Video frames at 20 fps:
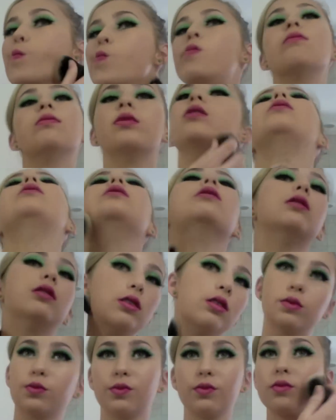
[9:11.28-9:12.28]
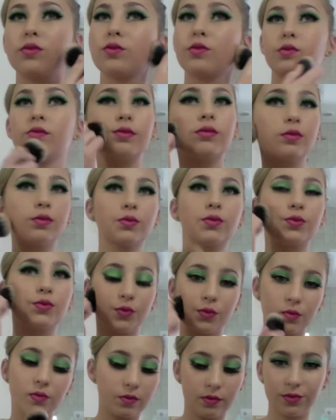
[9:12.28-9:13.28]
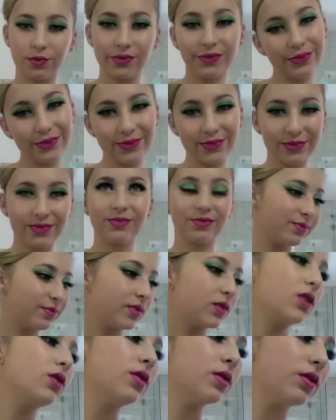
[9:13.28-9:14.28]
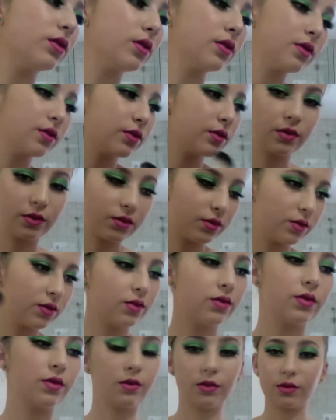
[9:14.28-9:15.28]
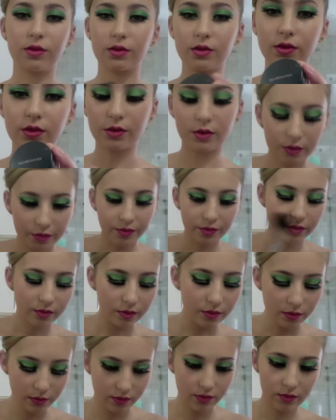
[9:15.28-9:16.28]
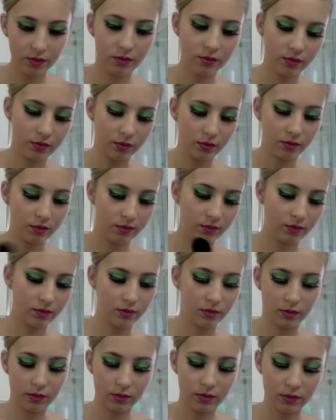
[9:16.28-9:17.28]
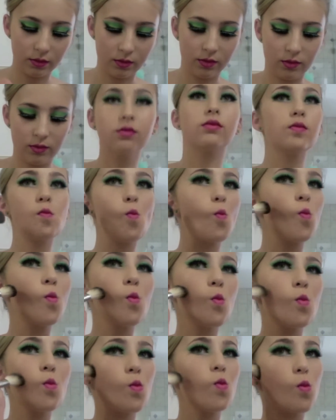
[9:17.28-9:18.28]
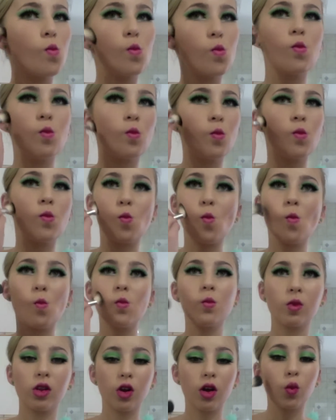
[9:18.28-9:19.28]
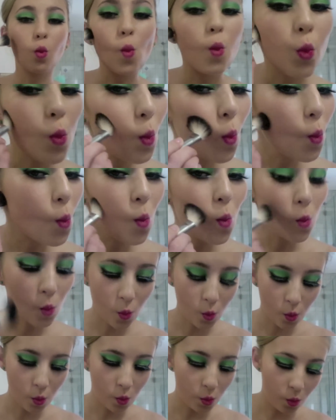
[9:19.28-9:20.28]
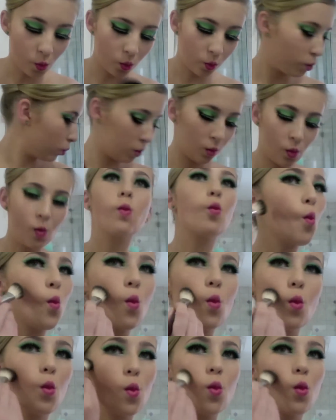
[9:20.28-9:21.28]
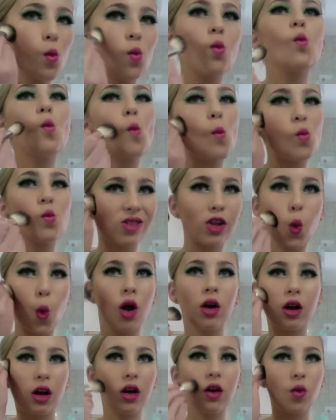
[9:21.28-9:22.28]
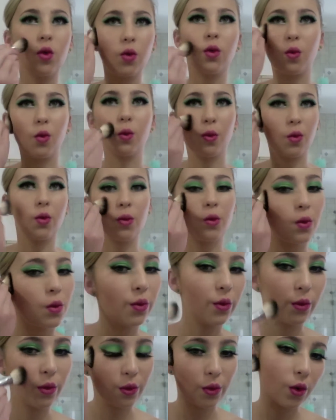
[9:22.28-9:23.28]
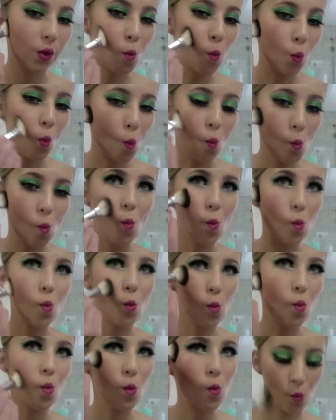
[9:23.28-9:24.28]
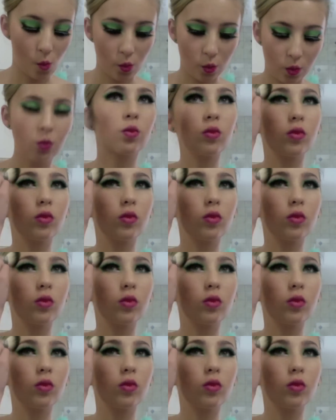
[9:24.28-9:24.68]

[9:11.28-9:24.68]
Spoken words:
Having a powder on is a great idea, even if you have dry skin like me, because we're going to be working with a lot of bronzer and it will make it easier to blend. So then we're going to do a deep contour using a contour brush and Bare Minerals Faux Tan.